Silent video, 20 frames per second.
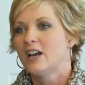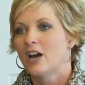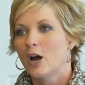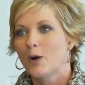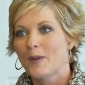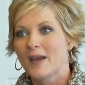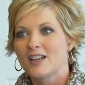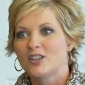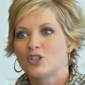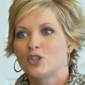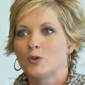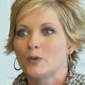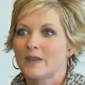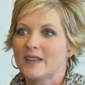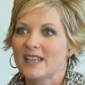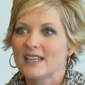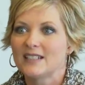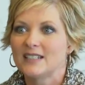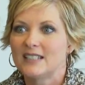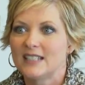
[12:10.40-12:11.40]
Okay,
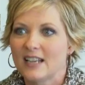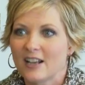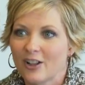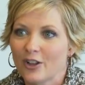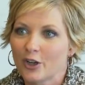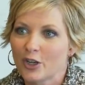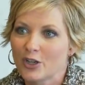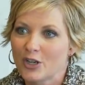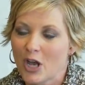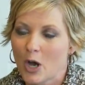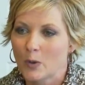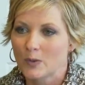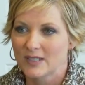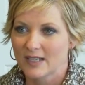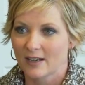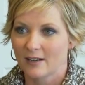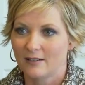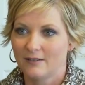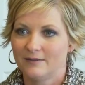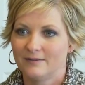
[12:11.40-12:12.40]
Julie, deal or no
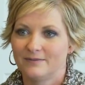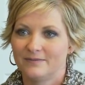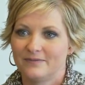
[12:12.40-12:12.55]
deal?